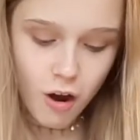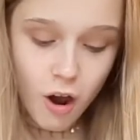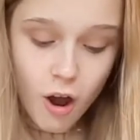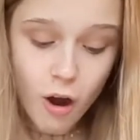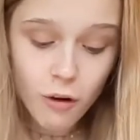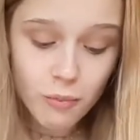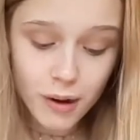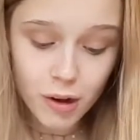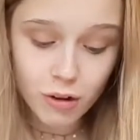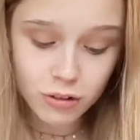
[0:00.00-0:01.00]
Oh my
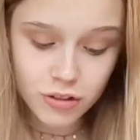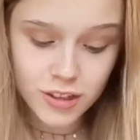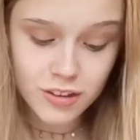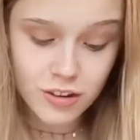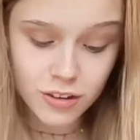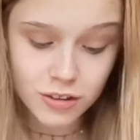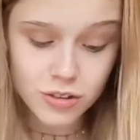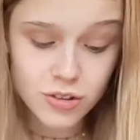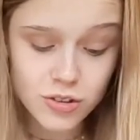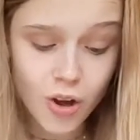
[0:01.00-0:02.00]
gosh, these look
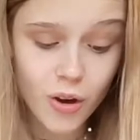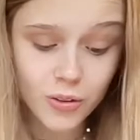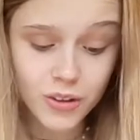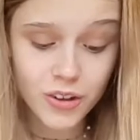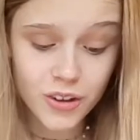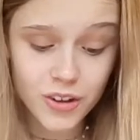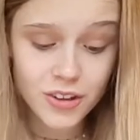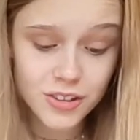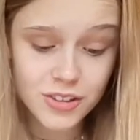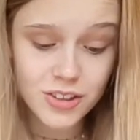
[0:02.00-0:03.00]
so good.
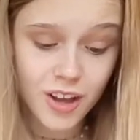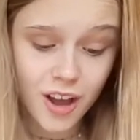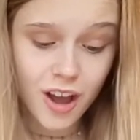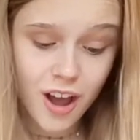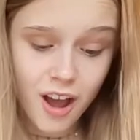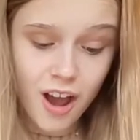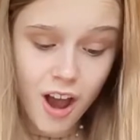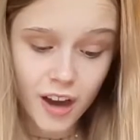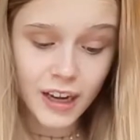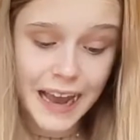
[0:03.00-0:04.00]
I
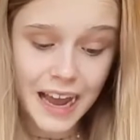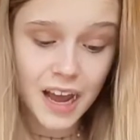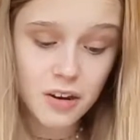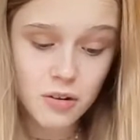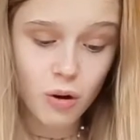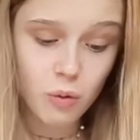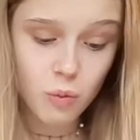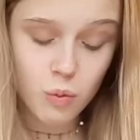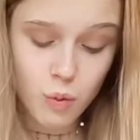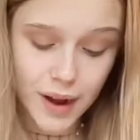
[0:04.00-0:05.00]
cannot
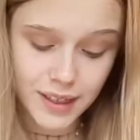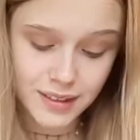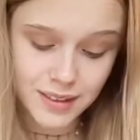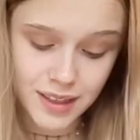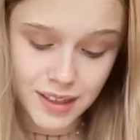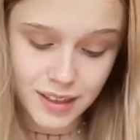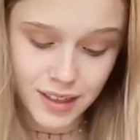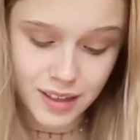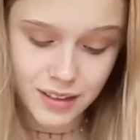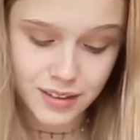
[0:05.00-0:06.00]
wait to eat
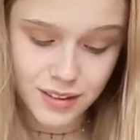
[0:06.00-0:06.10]
these.